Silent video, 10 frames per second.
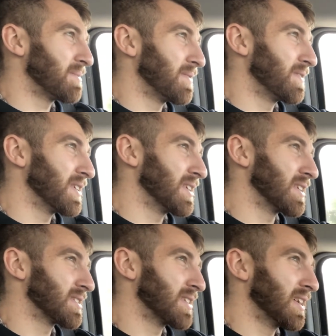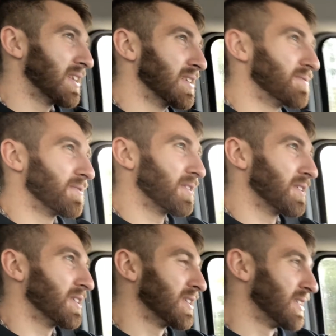I'm very excited
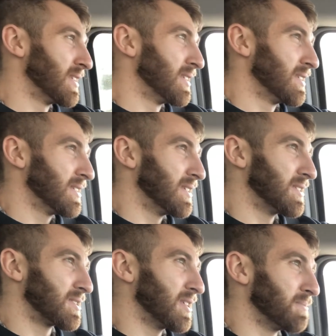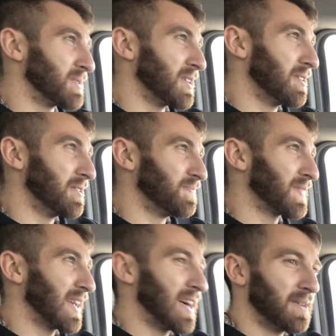for this trip, so
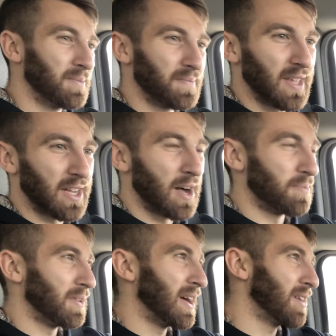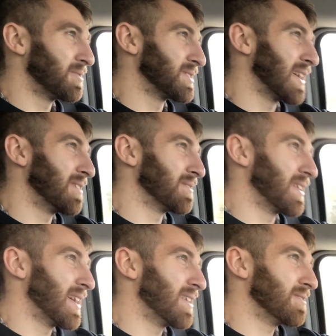I'm a couple hours out
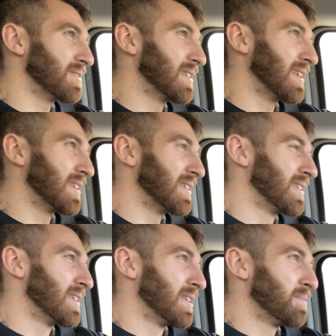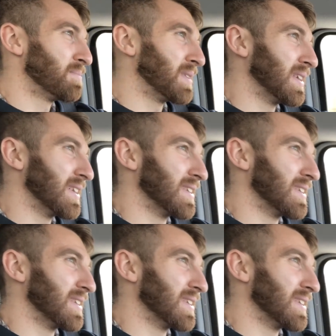now and then be